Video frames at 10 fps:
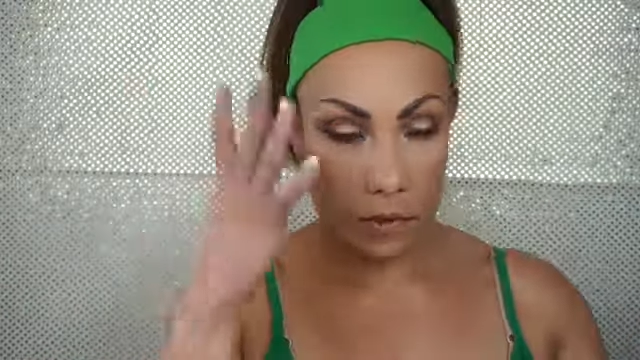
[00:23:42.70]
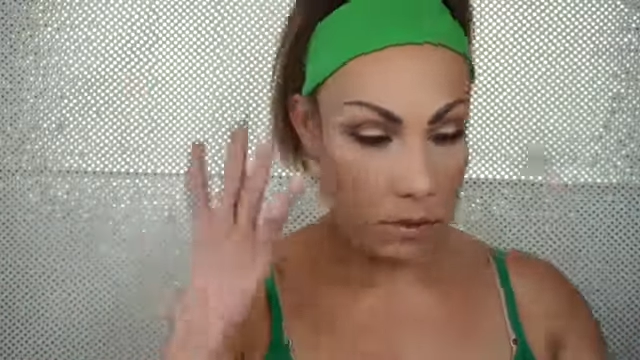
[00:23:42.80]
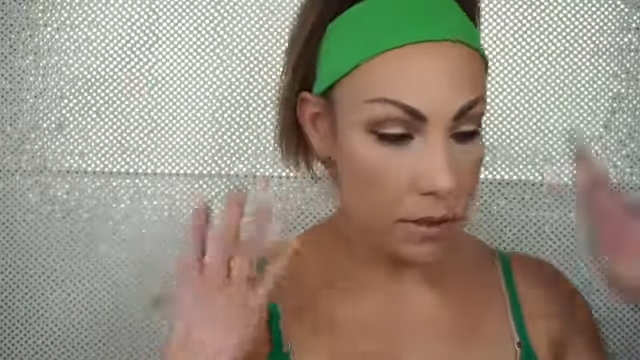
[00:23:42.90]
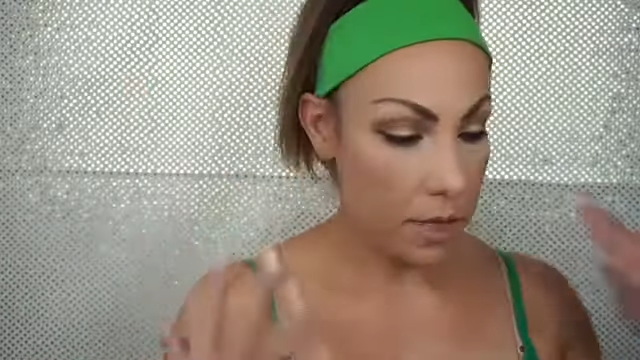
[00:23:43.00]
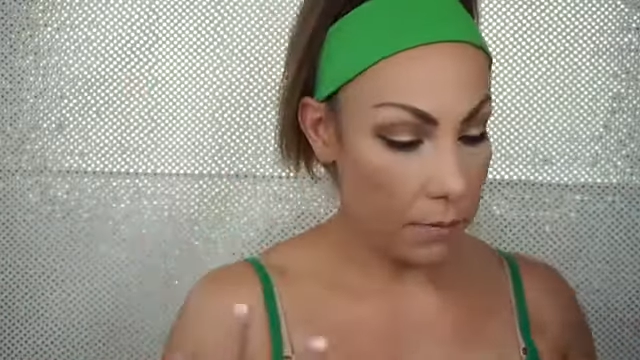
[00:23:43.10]

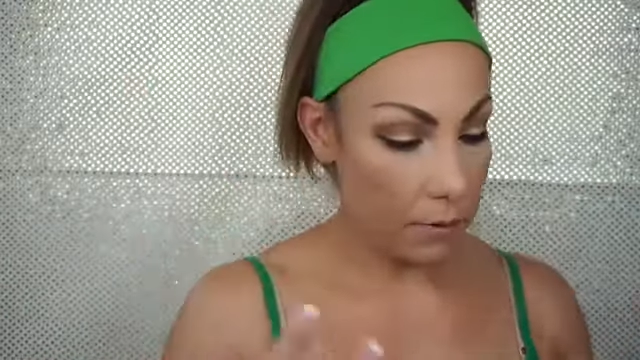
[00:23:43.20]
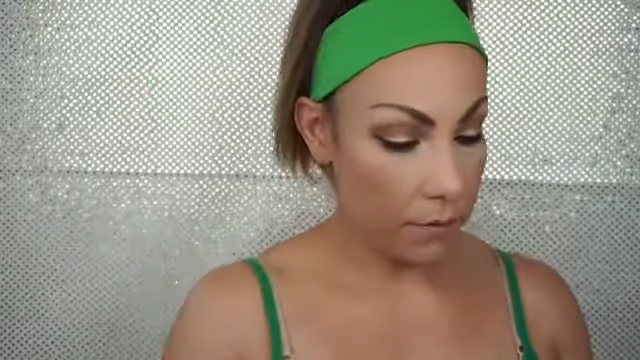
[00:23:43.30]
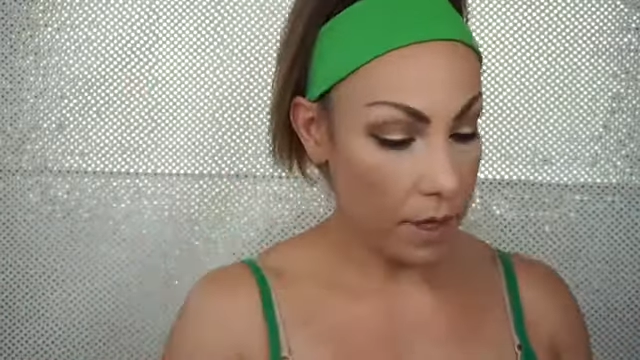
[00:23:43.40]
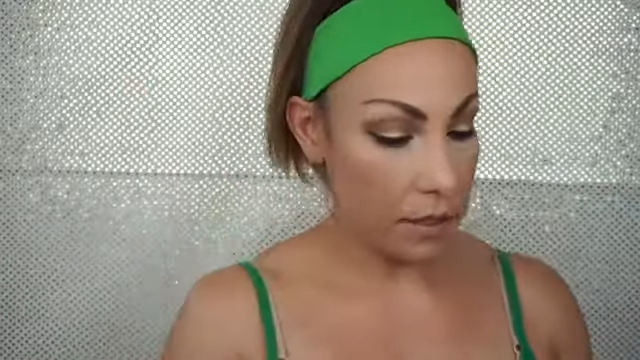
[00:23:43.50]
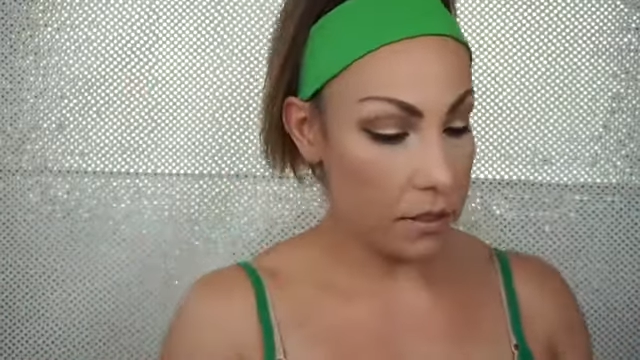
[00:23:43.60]
set my
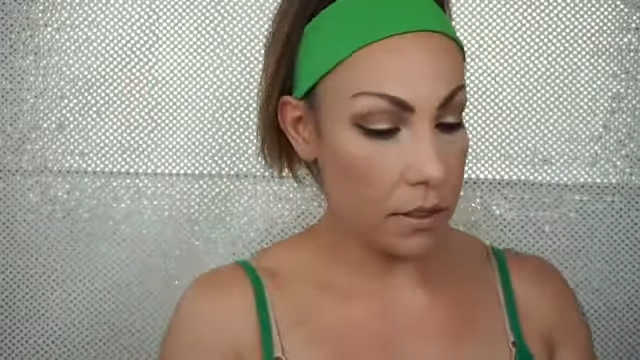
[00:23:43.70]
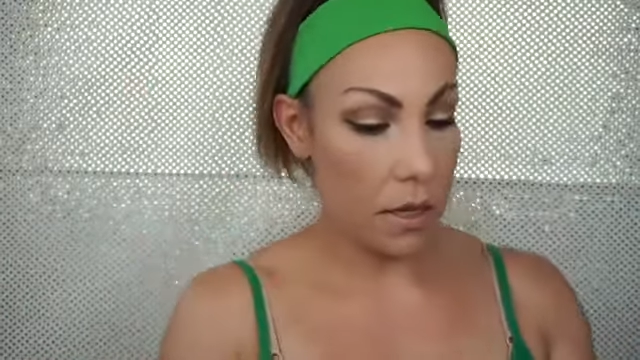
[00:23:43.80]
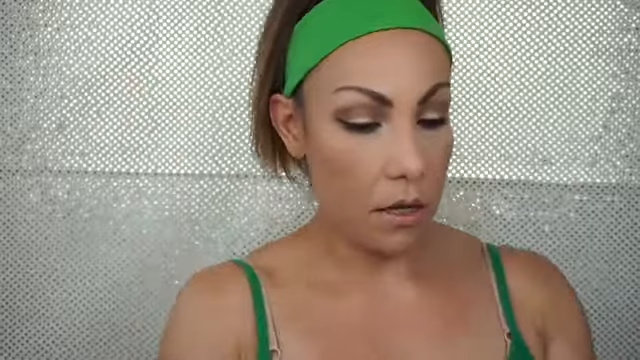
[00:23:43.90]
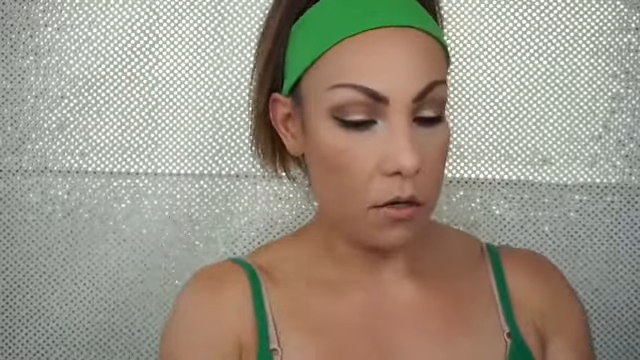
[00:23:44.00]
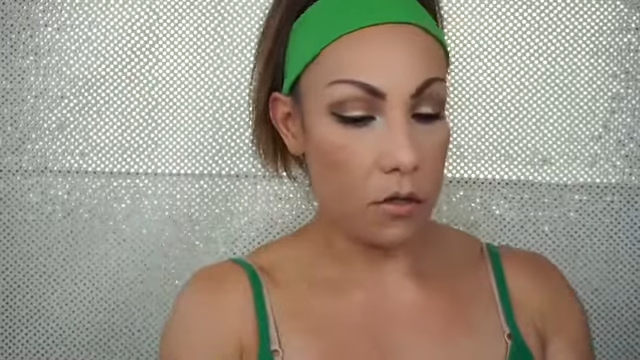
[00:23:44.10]
face
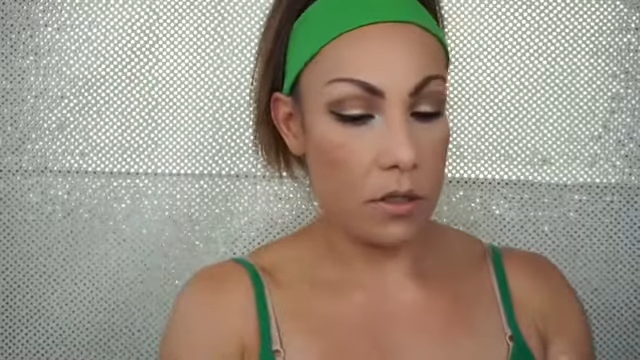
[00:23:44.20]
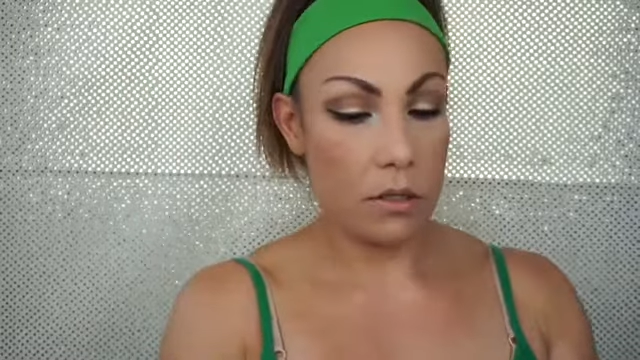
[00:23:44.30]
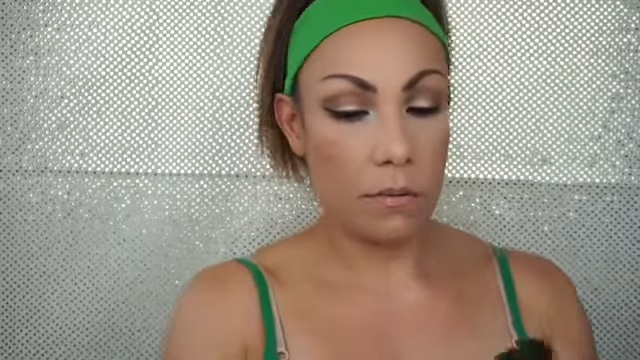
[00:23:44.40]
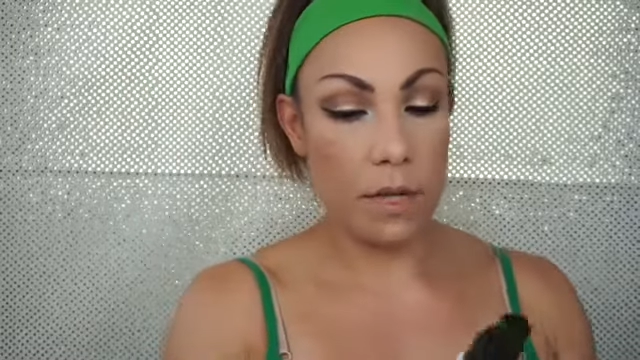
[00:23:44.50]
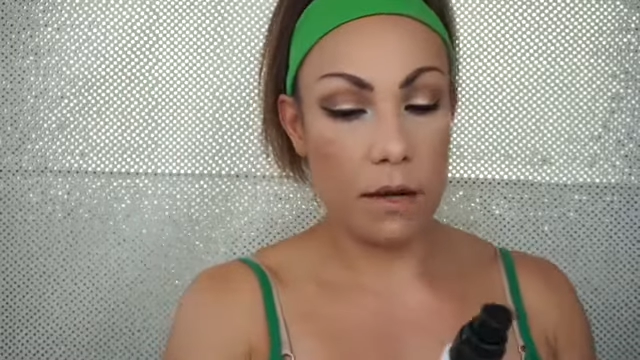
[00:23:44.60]
using
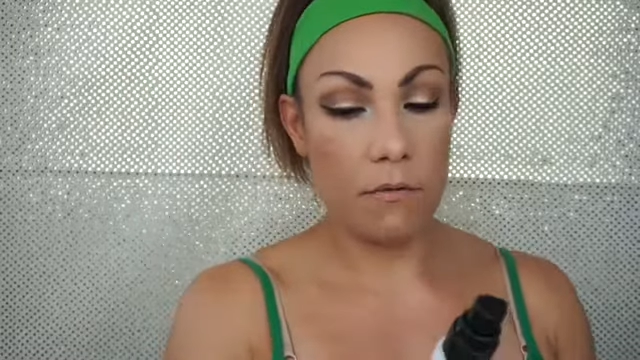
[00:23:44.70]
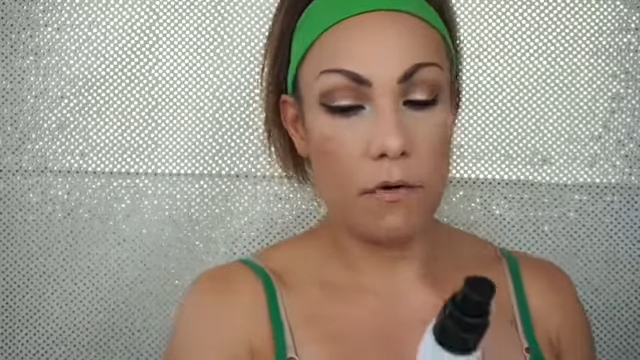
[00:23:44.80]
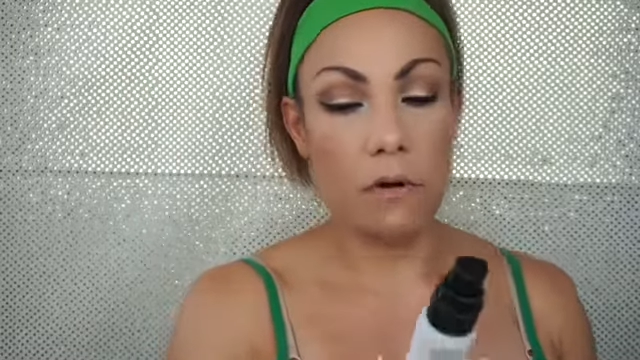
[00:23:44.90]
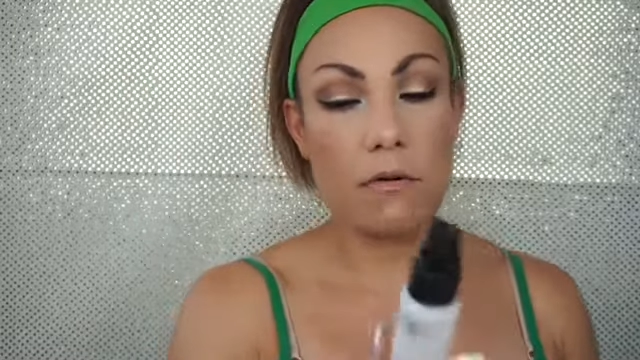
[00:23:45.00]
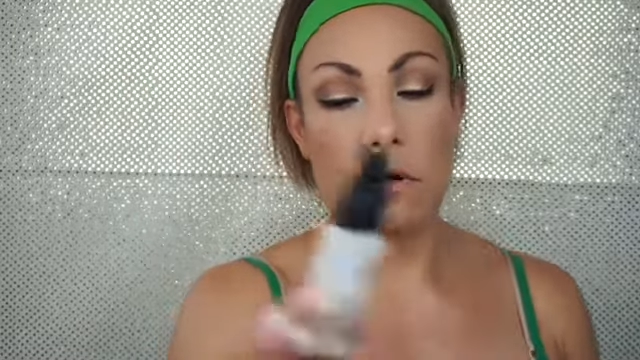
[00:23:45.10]
the Makeup
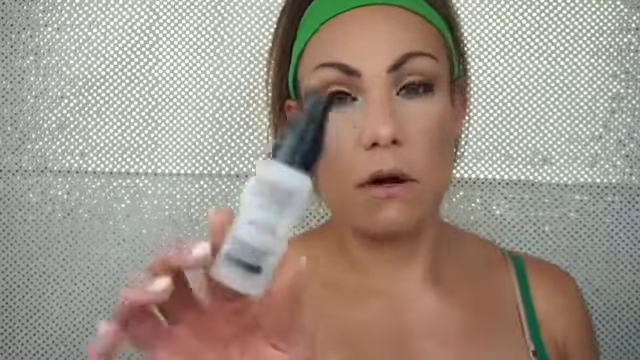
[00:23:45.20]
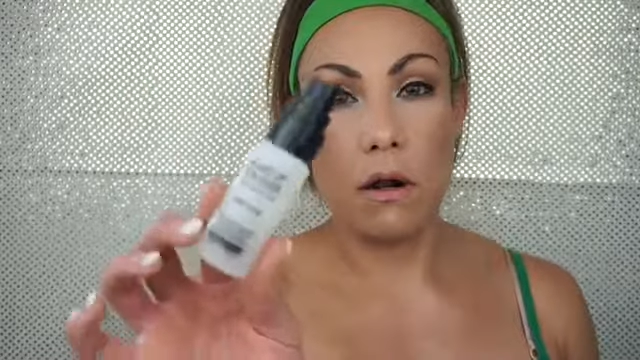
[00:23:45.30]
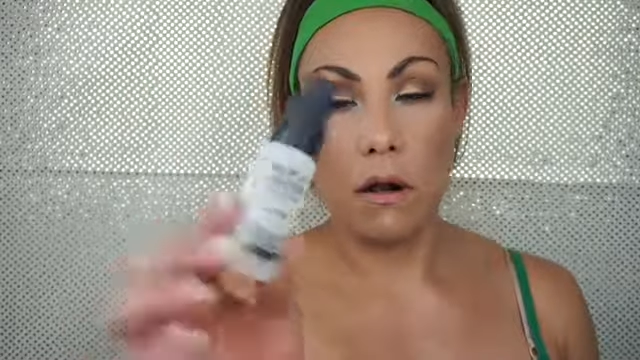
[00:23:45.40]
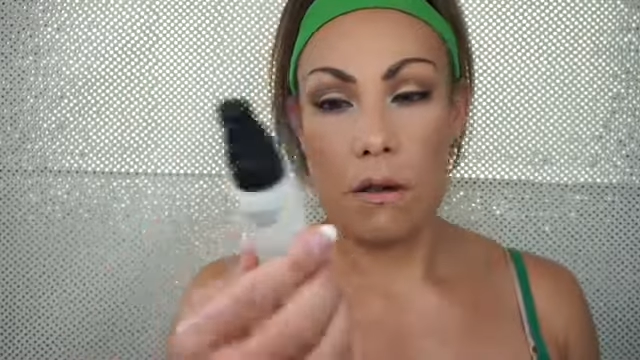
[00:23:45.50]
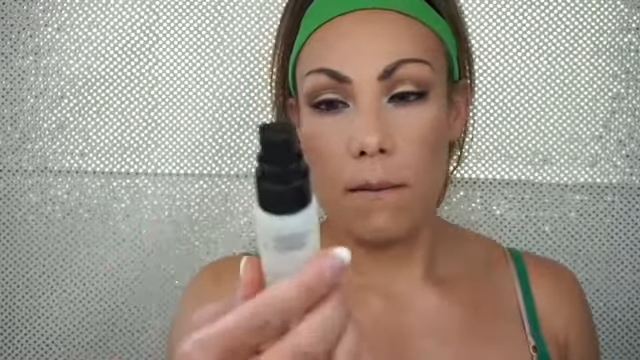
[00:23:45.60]
Forever
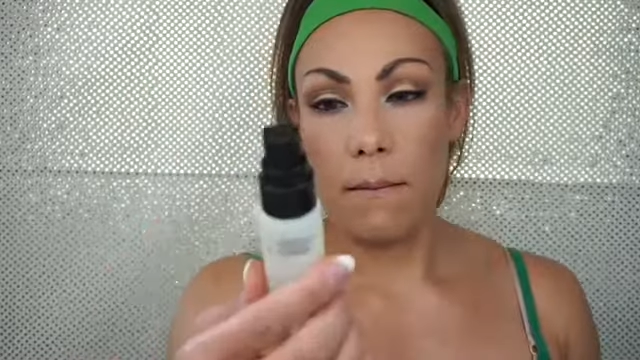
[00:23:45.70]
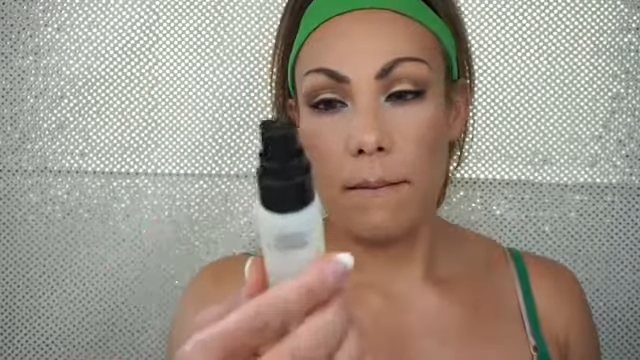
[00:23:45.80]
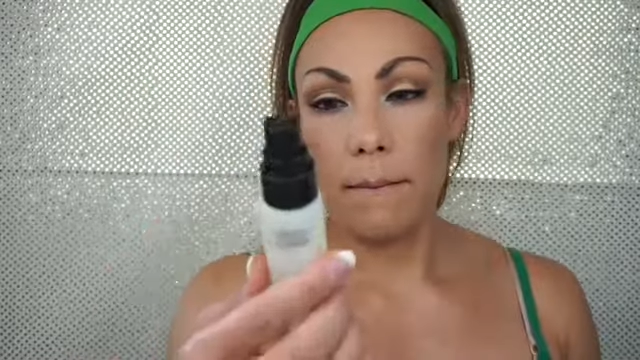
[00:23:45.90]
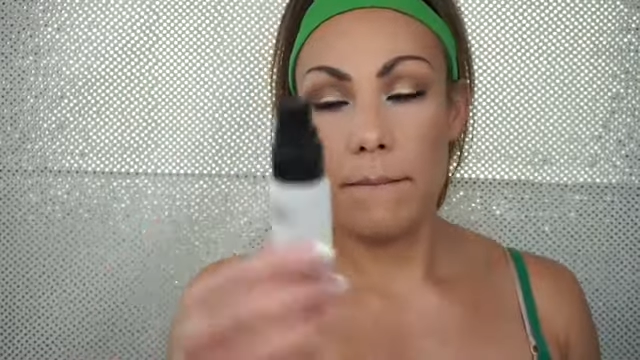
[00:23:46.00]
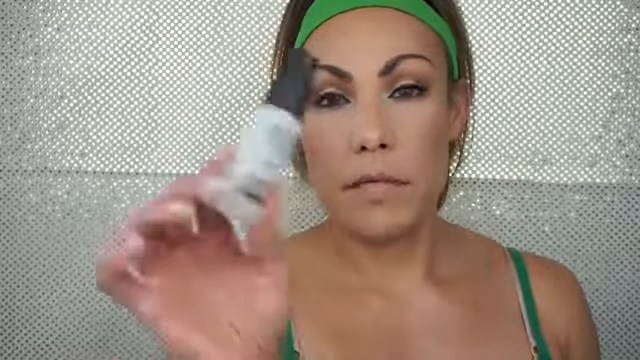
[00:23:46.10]

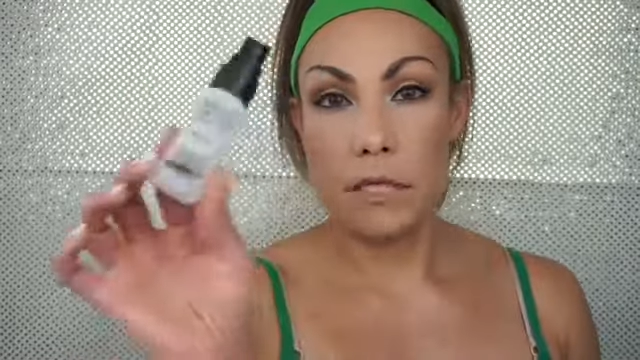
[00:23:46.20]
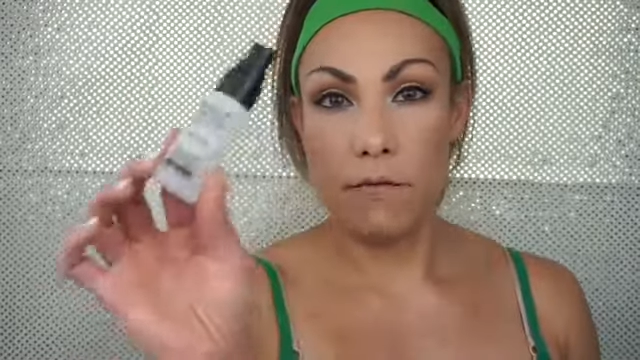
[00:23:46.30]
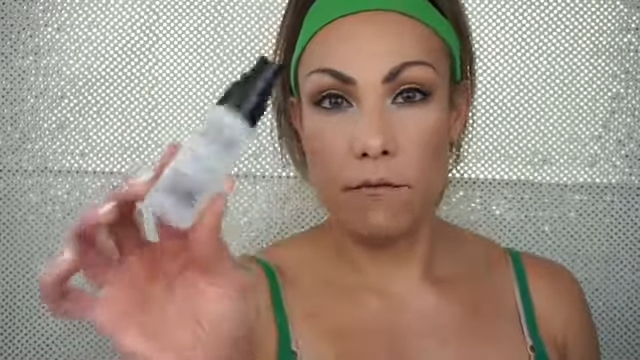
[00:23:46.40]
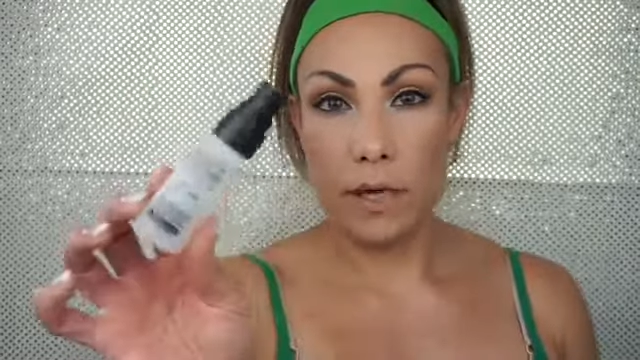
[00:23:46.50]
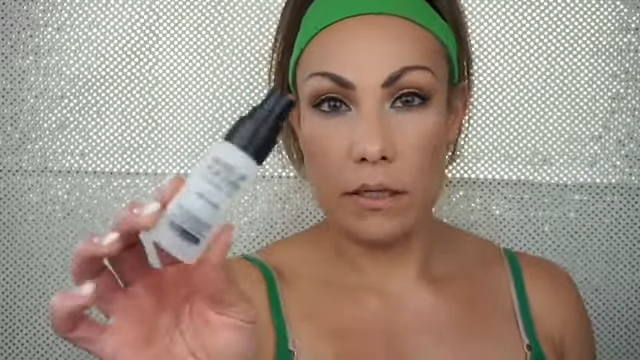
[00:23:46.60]
Mist
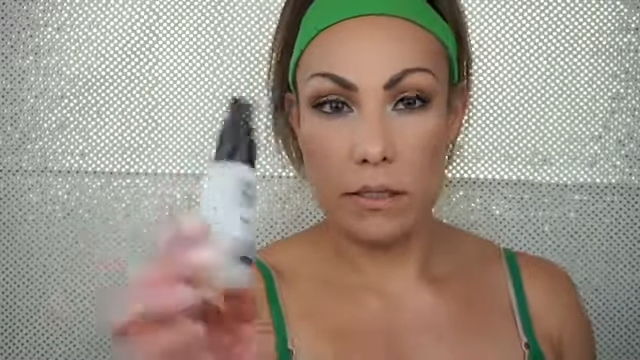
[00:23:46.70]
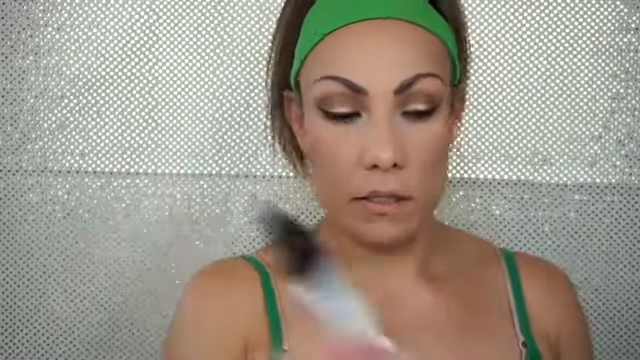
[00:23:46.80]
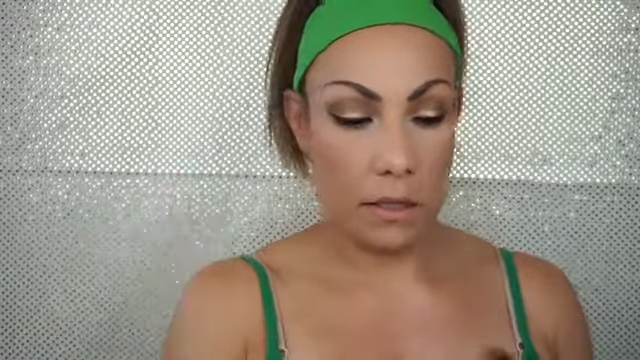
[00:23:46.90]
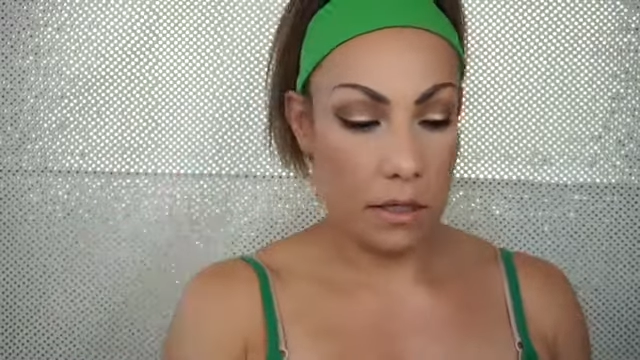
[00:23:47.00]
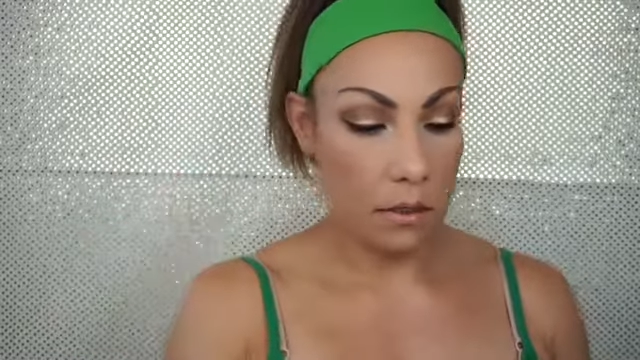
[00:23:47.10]
and Fix.